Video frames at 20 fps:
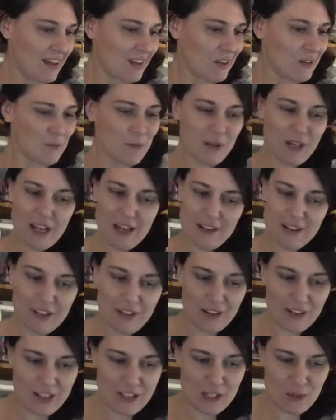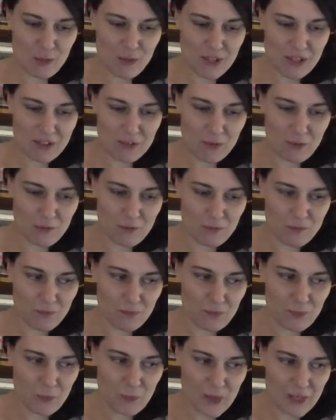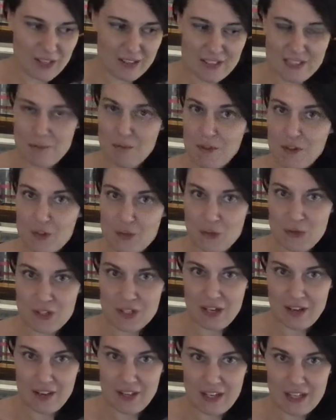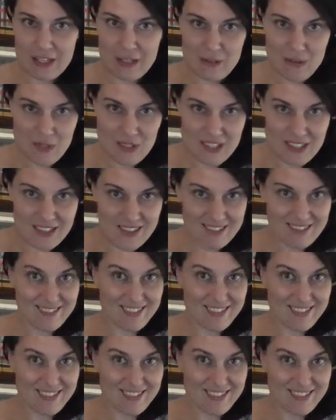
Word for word: you've been kind of curious with what some of the tools are that I use.